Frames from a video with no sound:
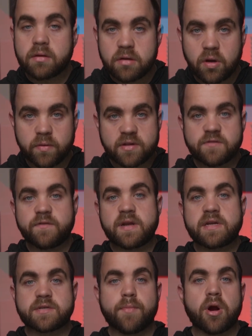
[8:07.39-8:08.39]
this
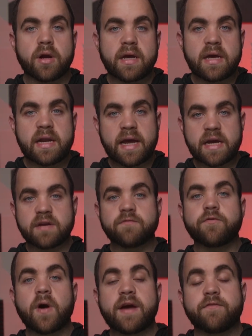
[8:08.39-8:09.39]
fitness market, and
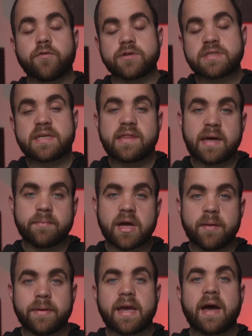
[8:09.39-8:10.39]
I foresee them
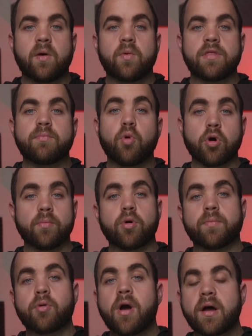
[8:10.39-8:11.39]
coming out with more and more
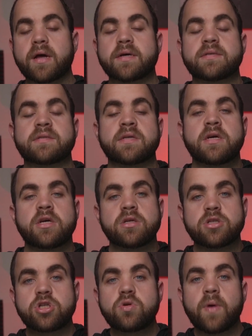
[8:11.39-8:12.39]
products
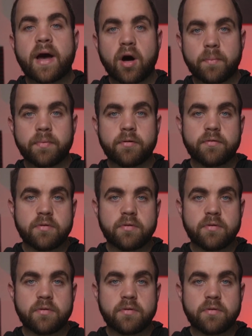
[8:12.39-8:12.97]
to help,